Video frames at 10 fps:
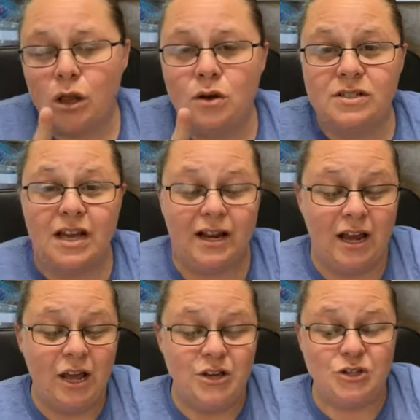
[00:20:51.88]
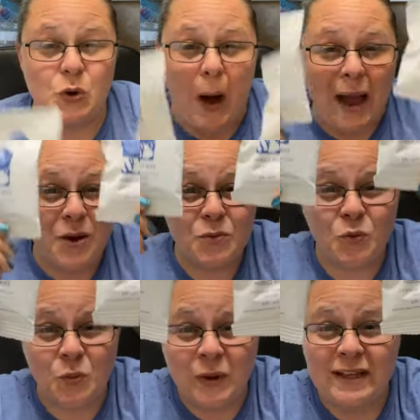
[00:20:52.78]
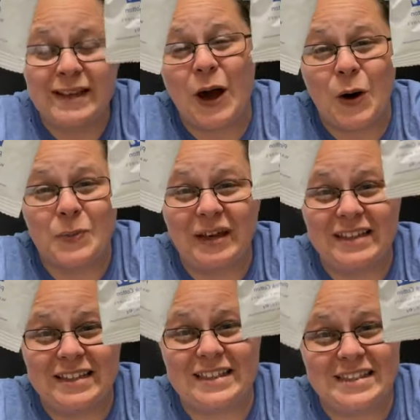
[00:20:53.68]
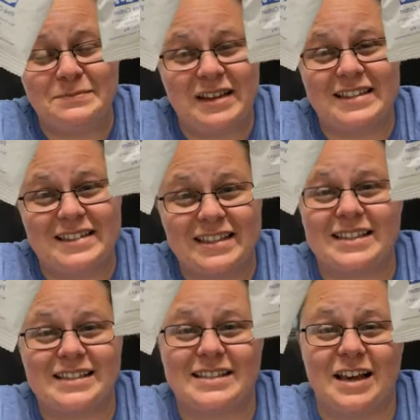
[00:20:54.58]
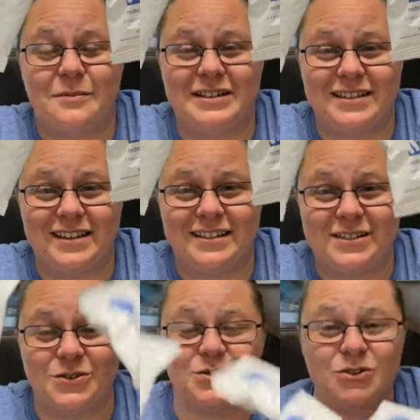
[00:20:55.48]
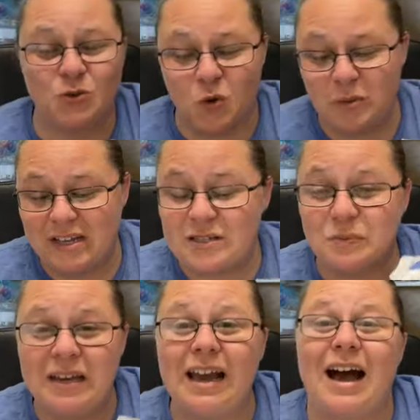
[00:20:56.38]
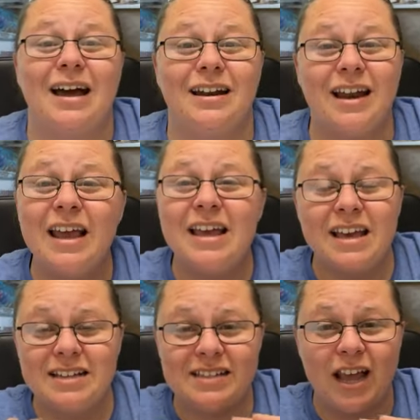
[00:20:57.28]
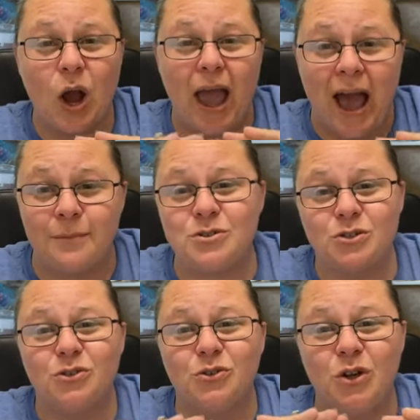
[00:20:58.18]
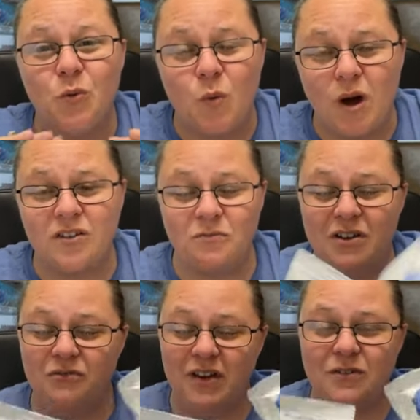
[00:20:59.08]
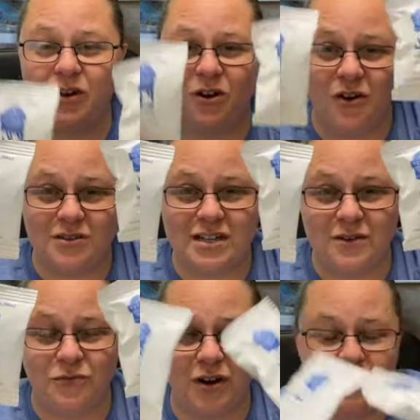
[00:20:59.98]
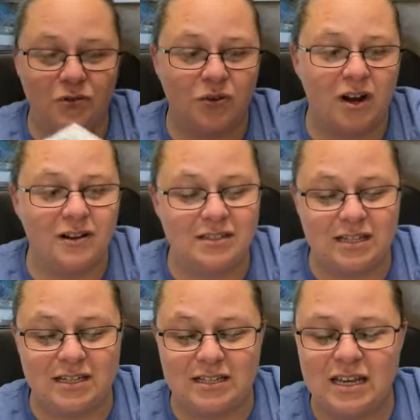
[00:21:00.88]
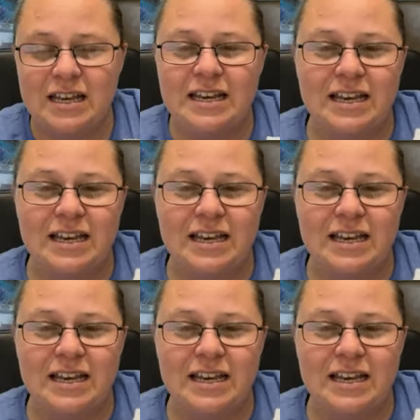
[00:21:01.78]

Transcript: clothesline. So I am really hoping that this means that this is coming to the consultant store because pink cotton is like absolutely one of my favorite all-time favorite fragrances.